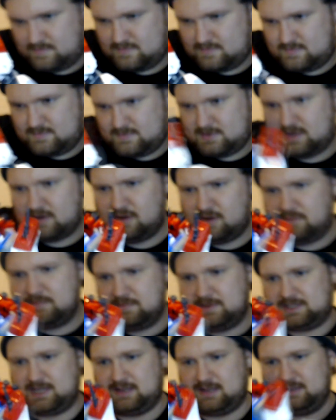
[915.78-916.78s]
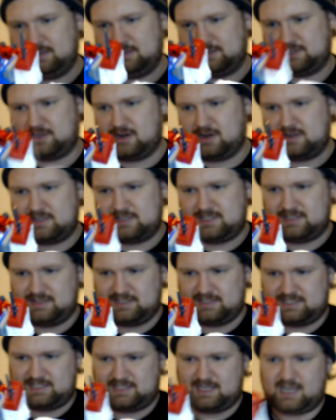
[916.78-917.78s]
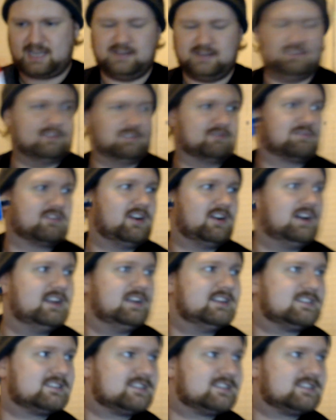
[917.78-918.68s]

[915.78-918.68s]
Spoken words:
Oh, he's got little skirts on the side and the front.